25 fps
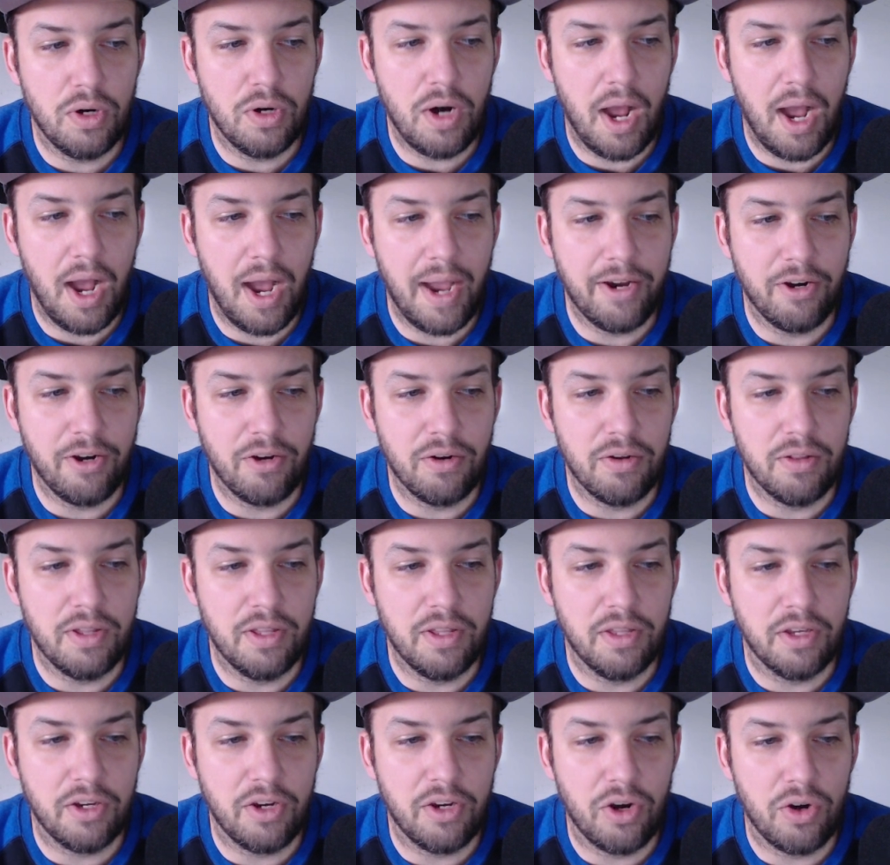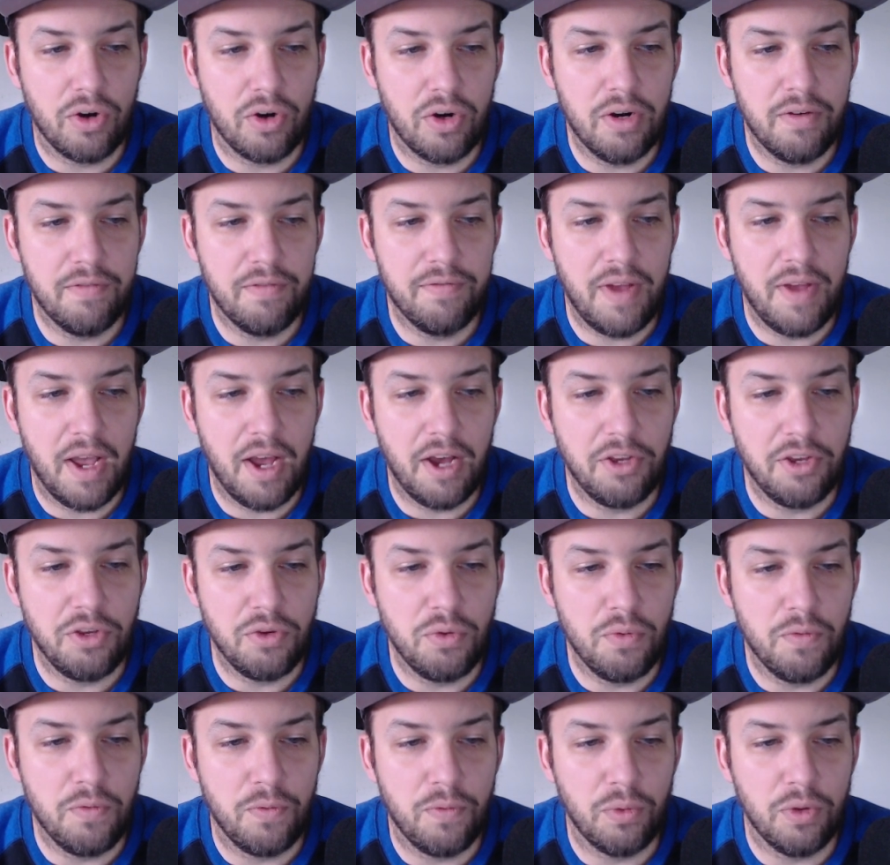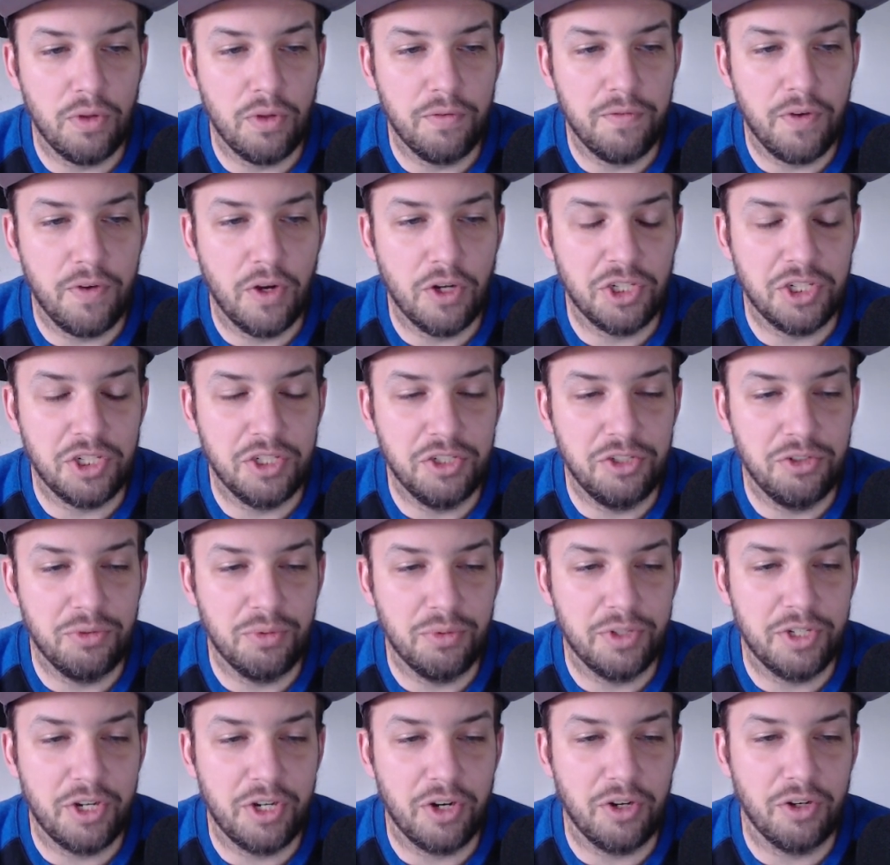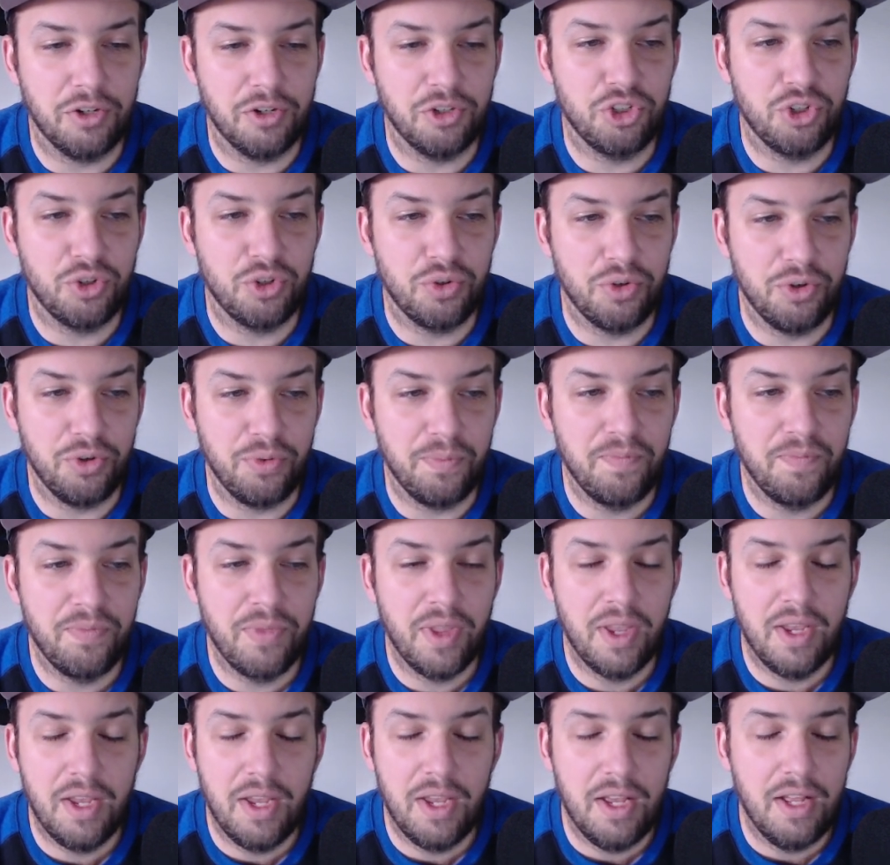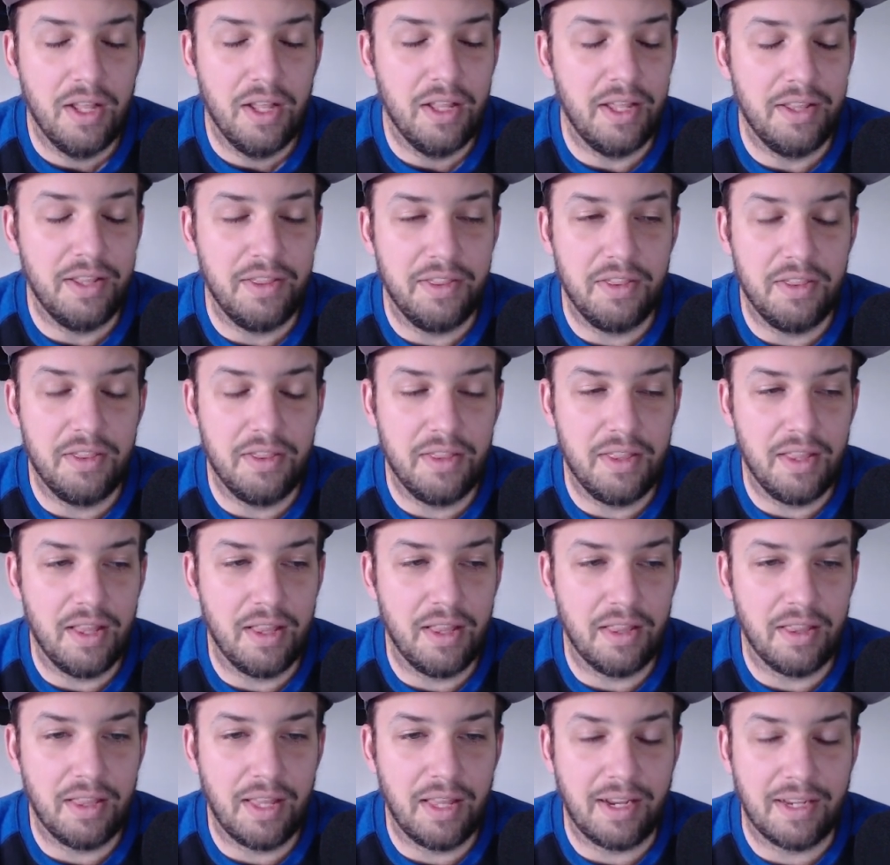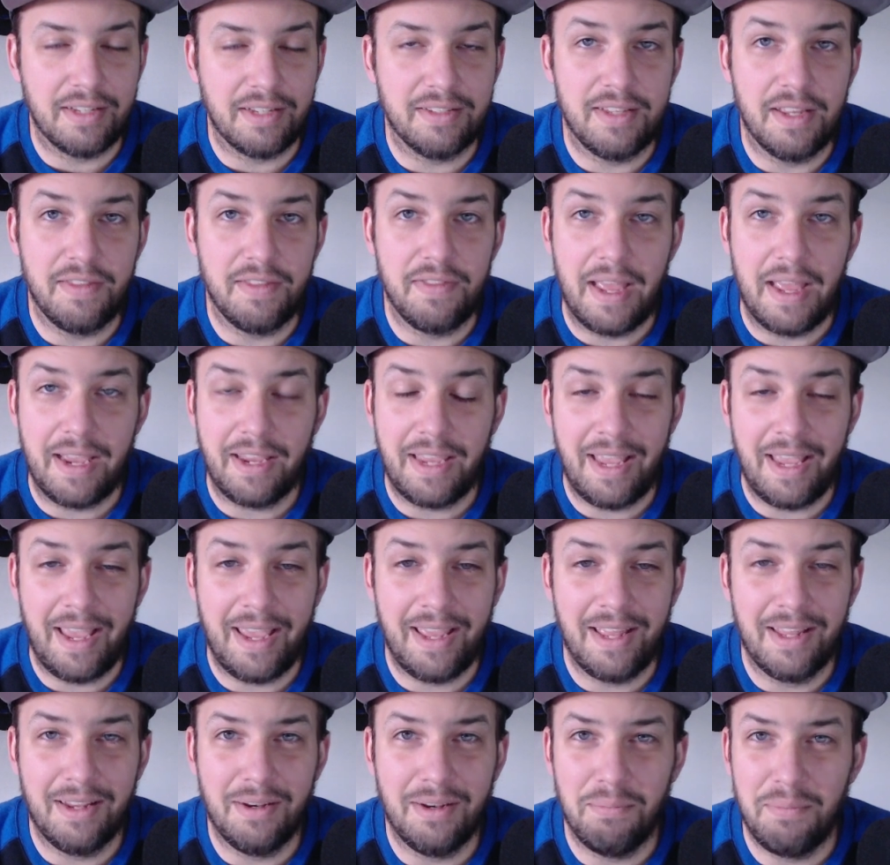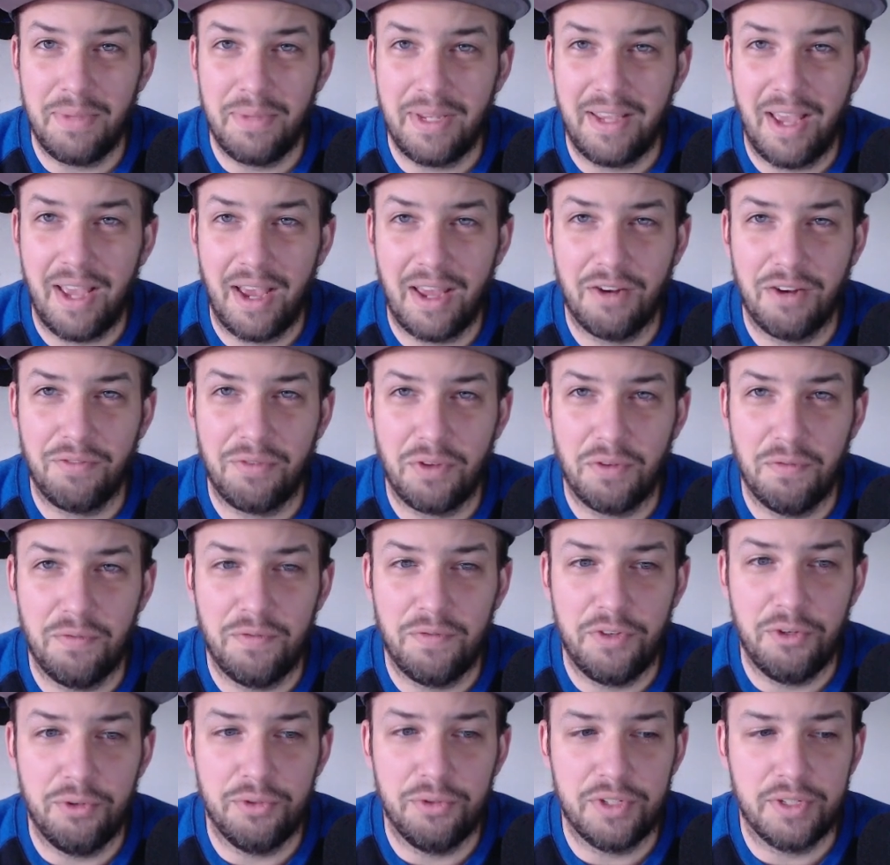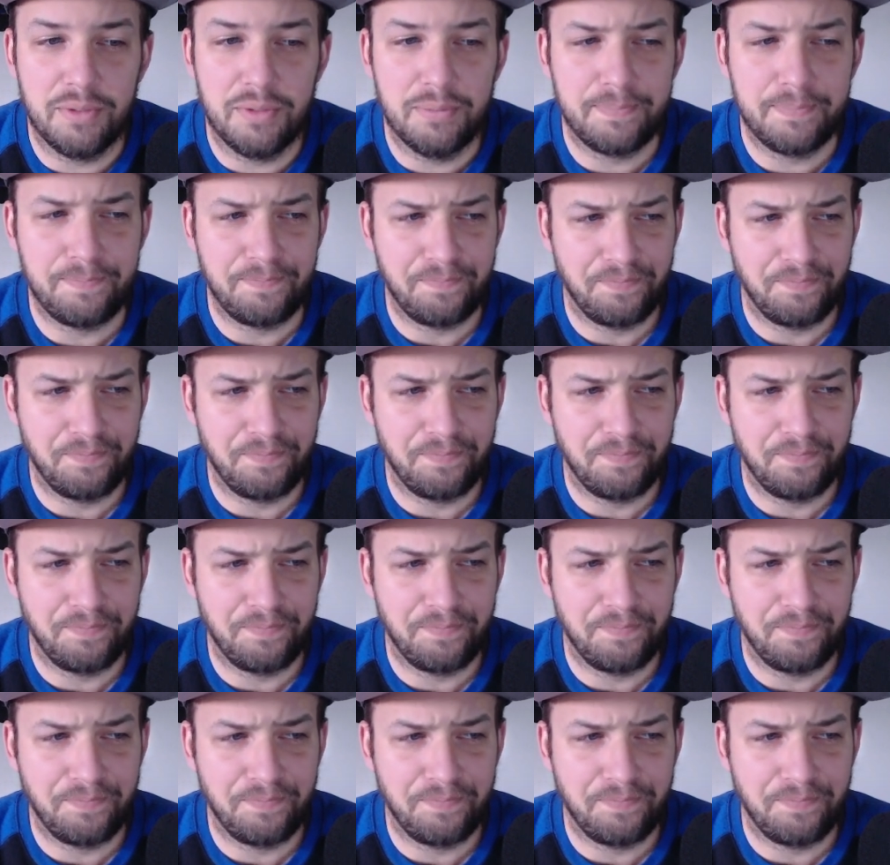or higher than the current value for the function to return true. And like I said, that can be kind of confusing.